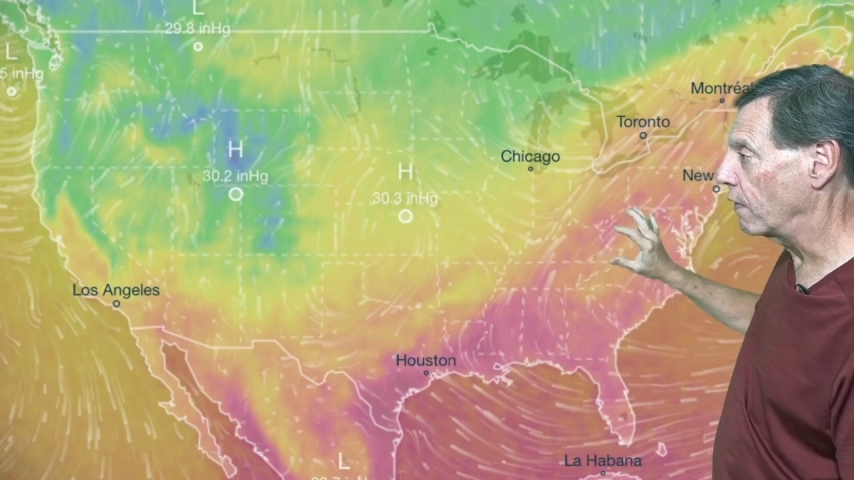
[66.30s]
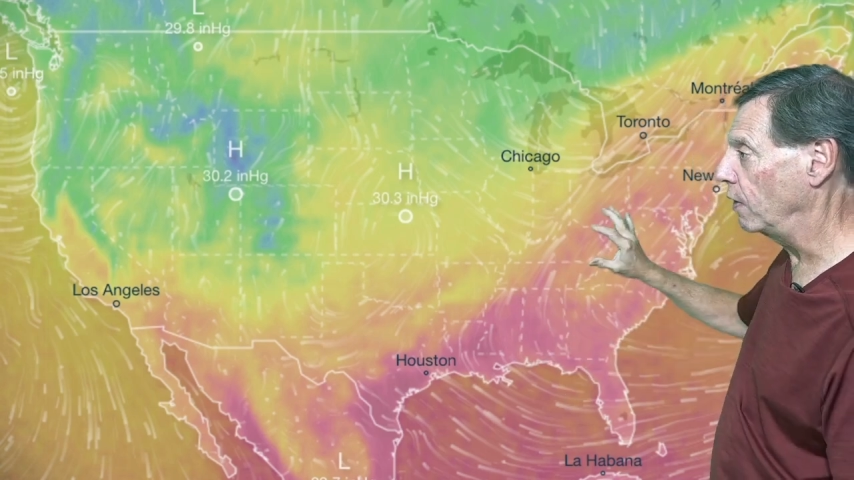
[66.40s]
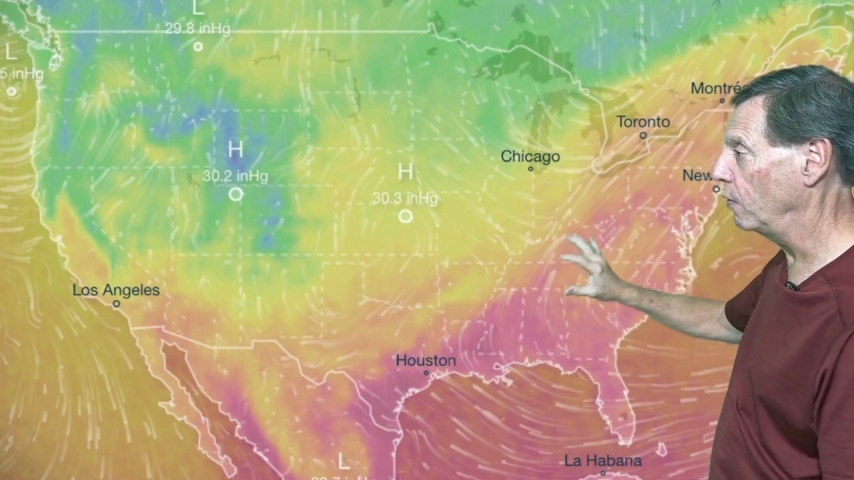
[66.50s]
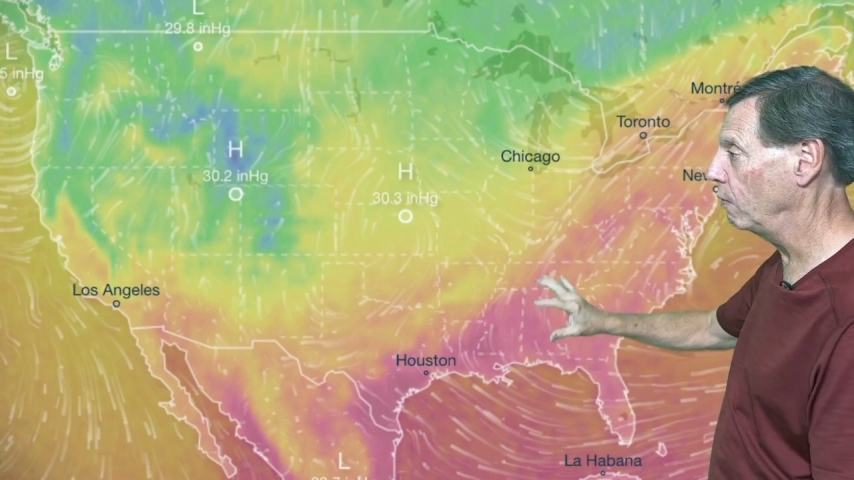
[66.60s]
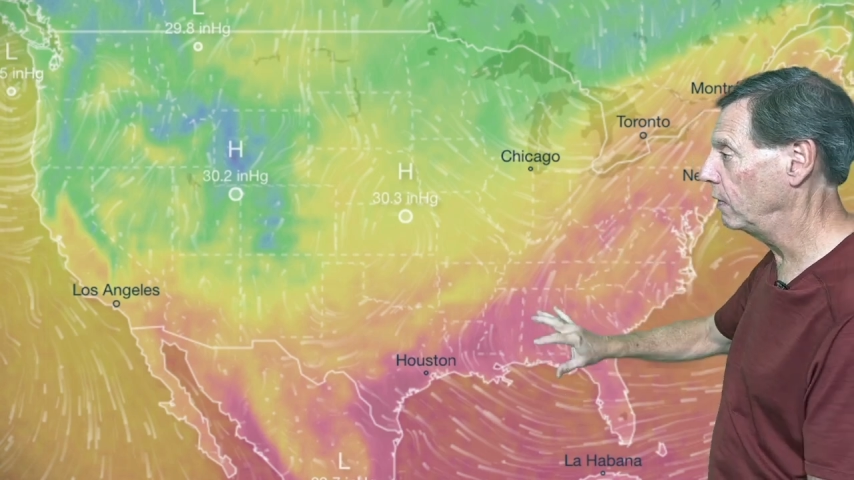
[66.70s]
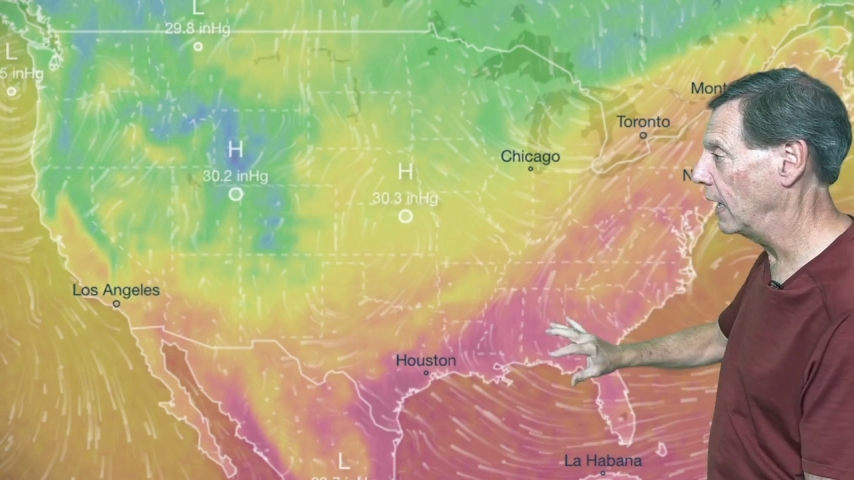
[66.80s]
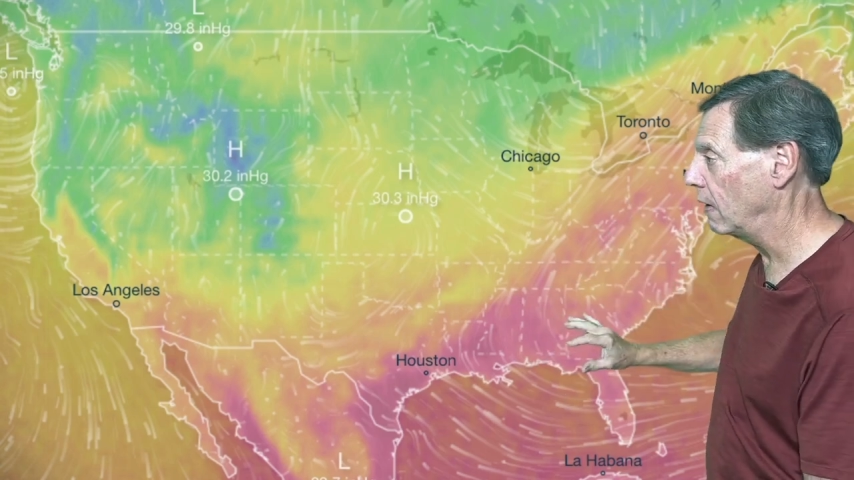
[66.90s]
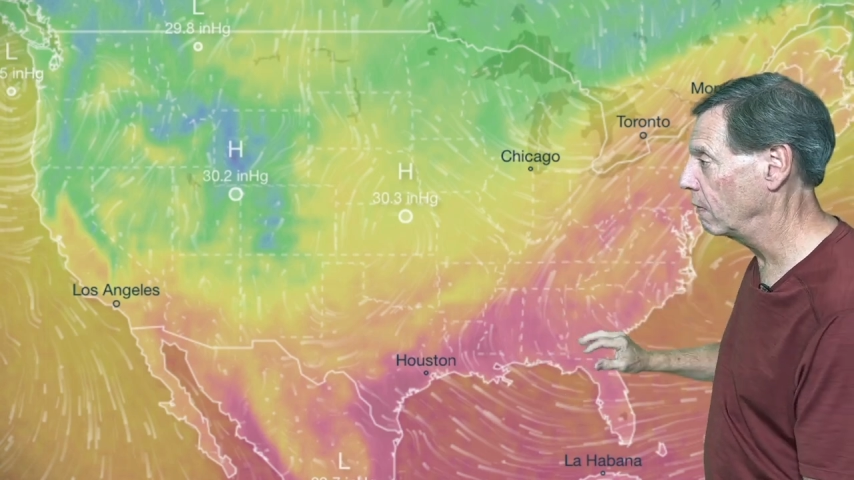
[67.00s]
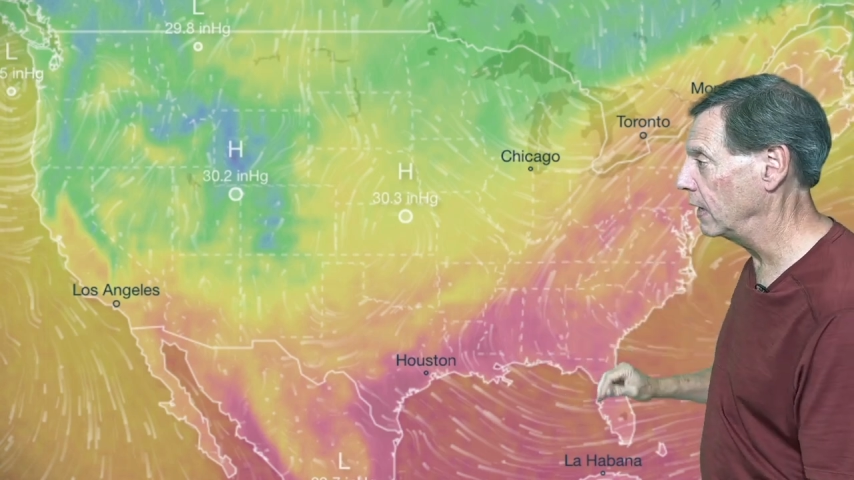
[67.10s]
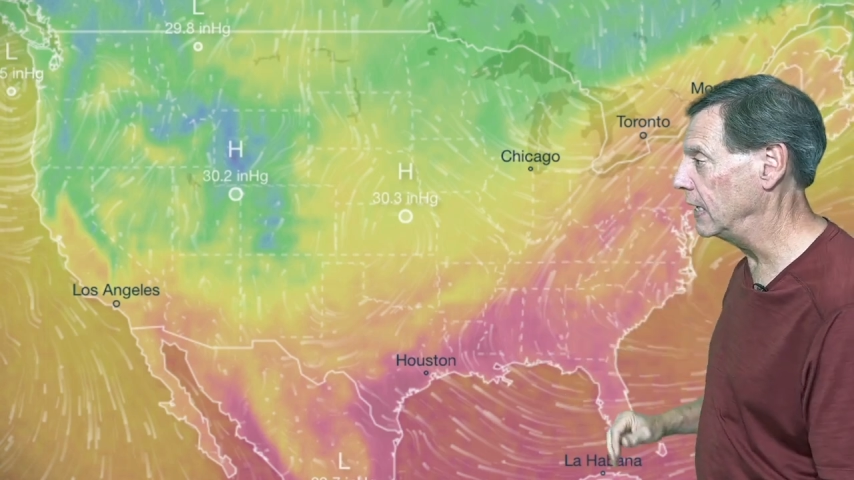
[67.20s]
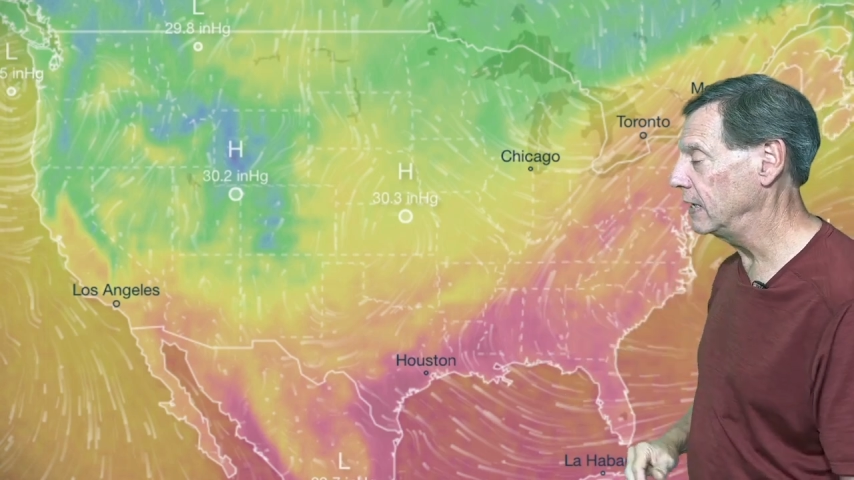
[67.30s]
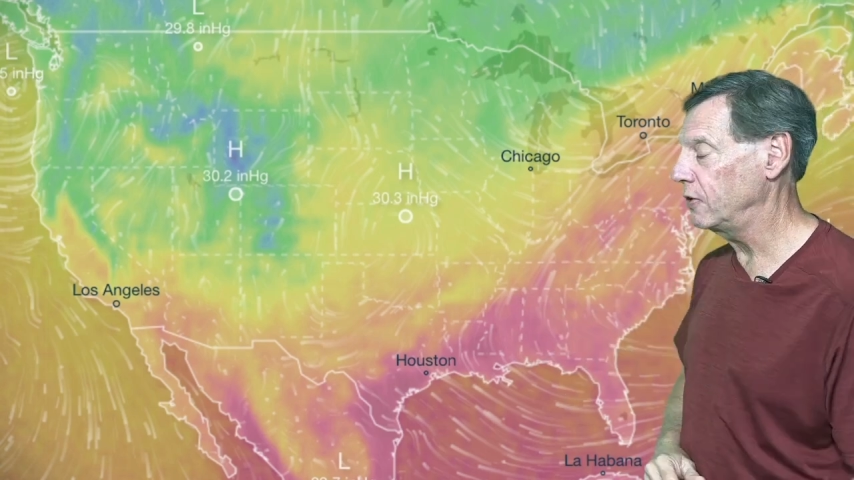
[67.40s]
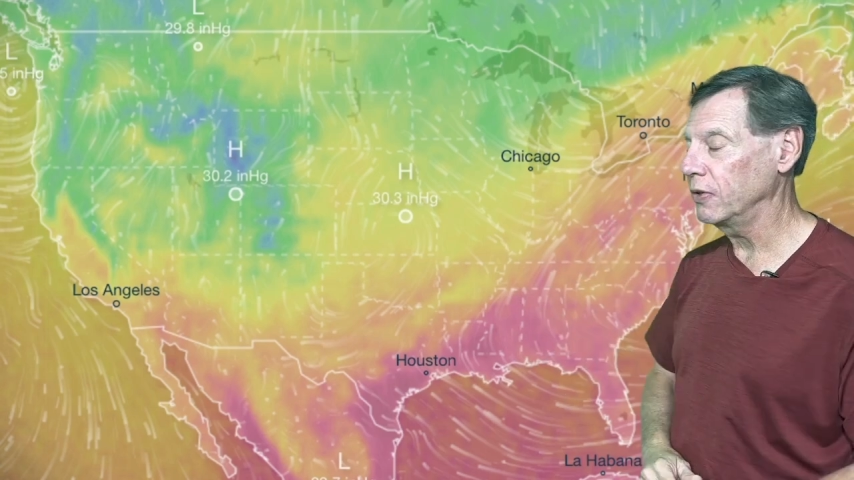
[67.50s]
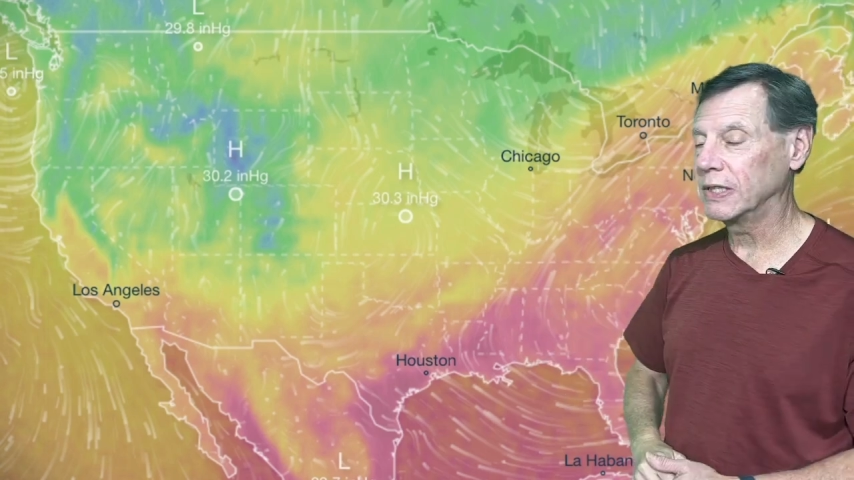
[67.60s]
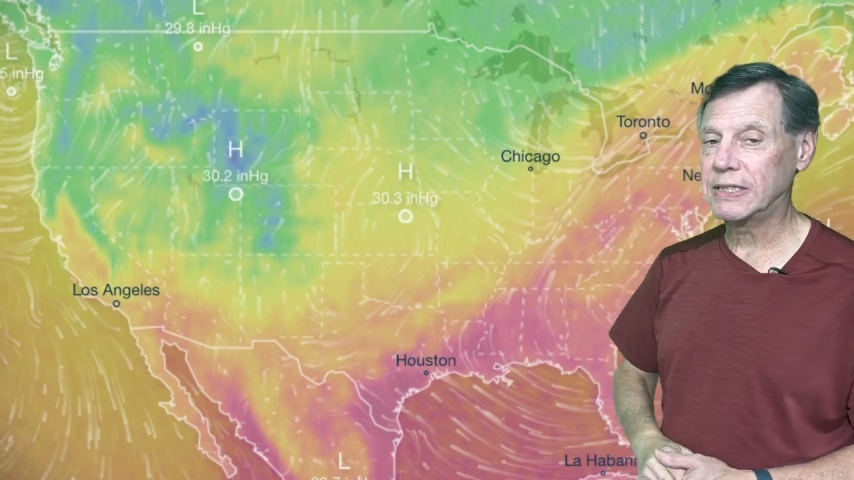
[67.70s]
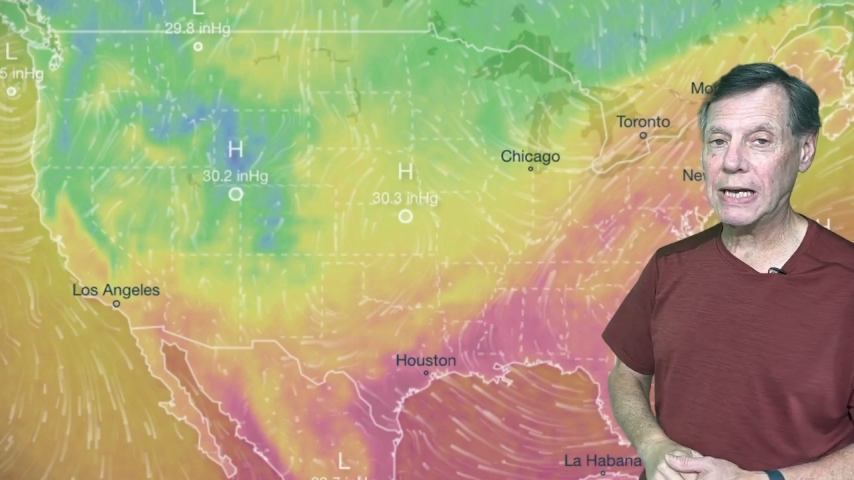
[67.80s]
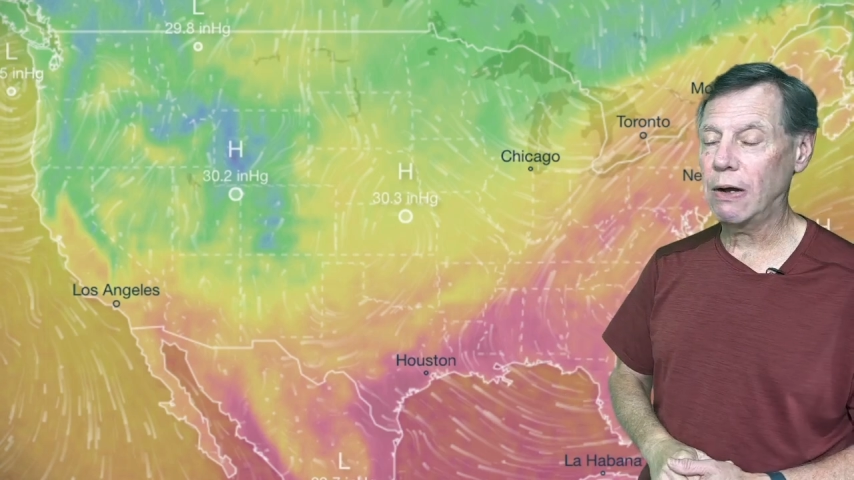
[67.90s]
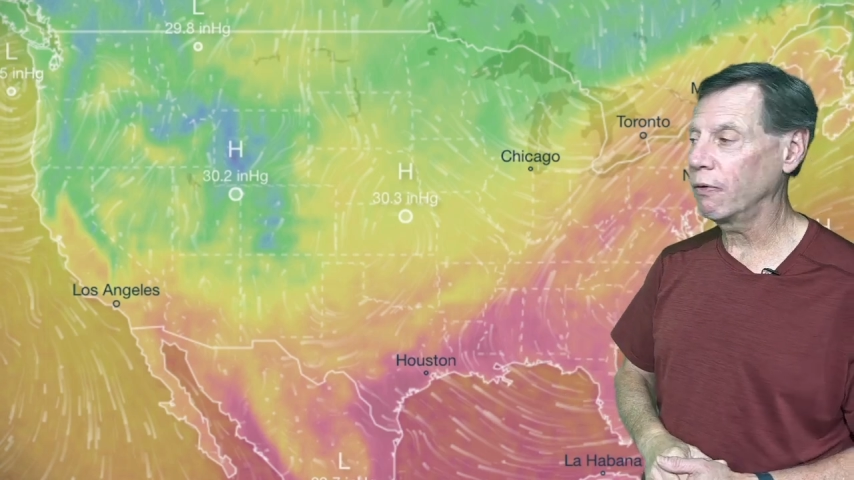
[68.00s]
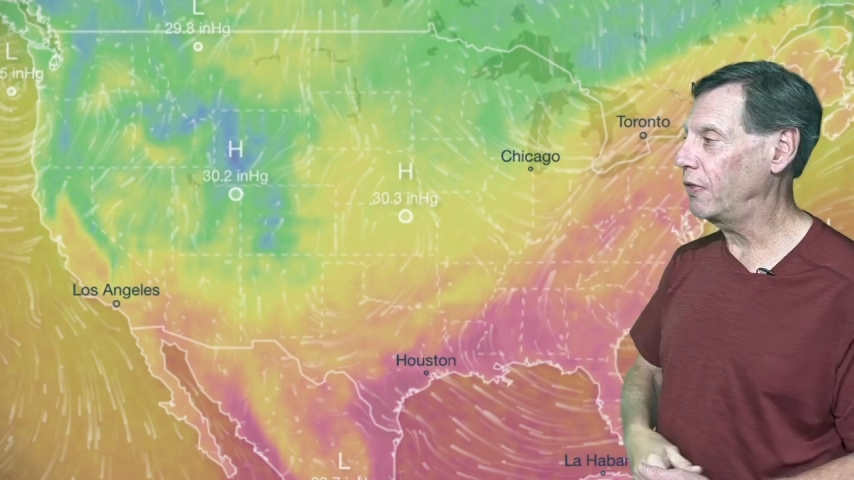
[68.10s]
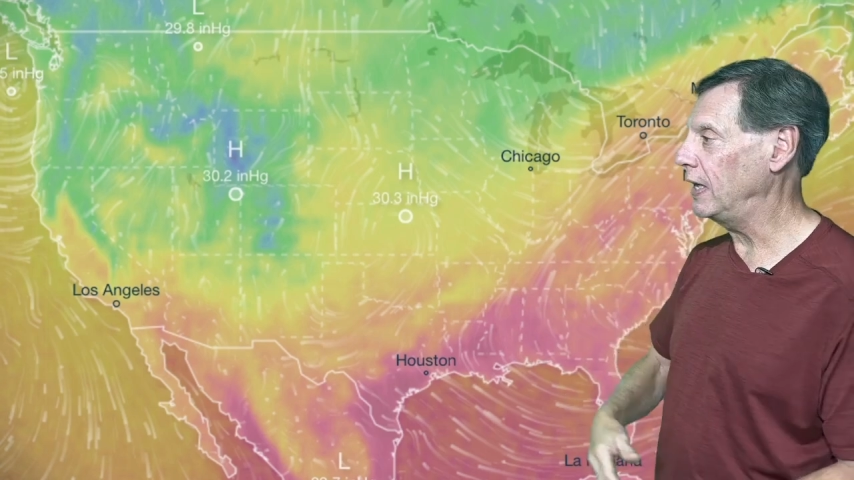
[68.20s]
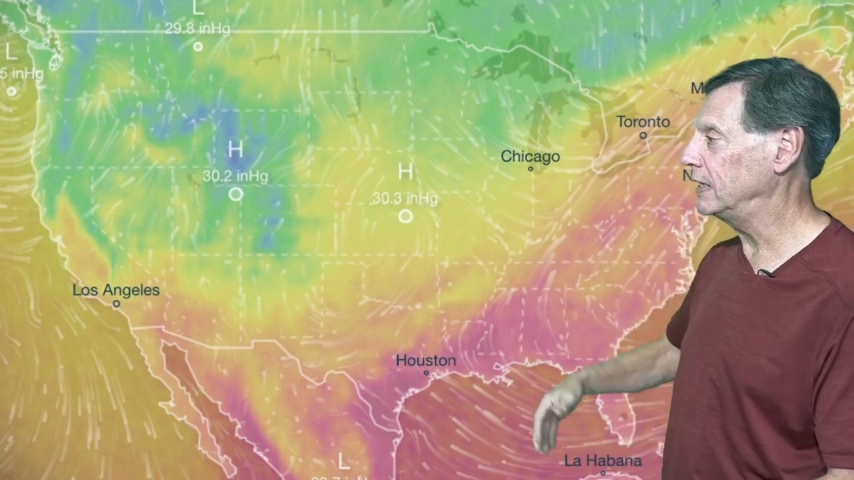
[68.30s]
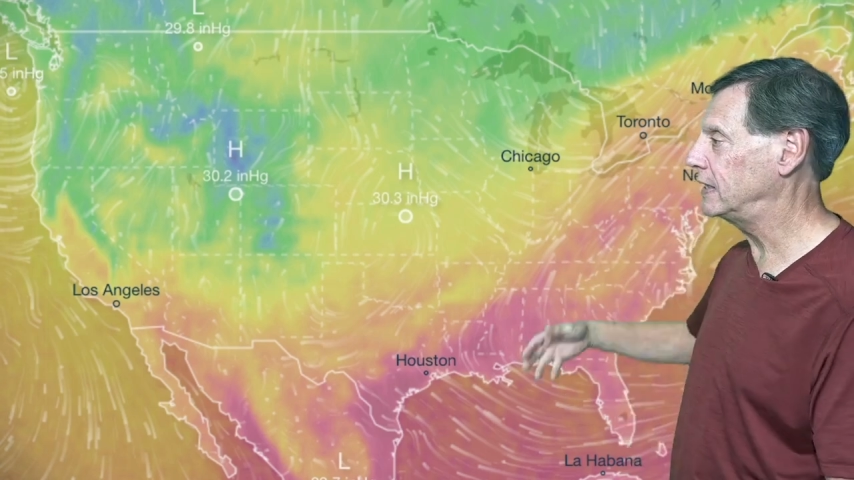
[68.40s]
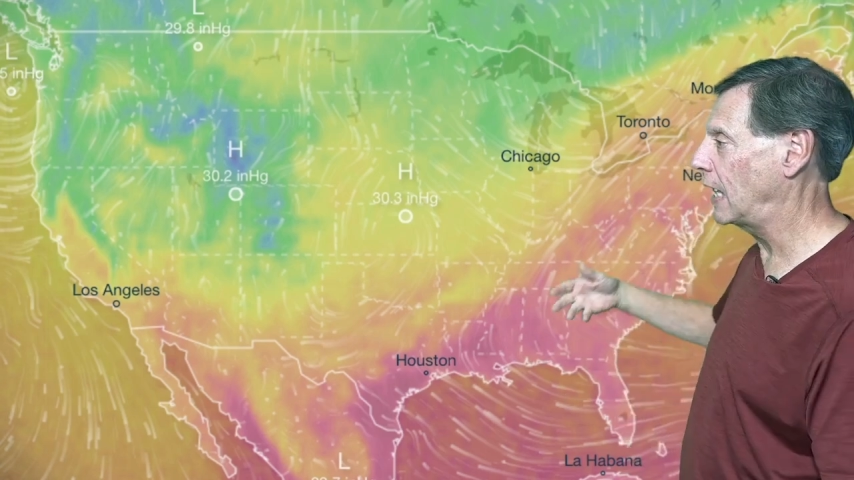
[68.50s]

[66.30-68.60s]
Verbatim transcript: for you down into the southeast,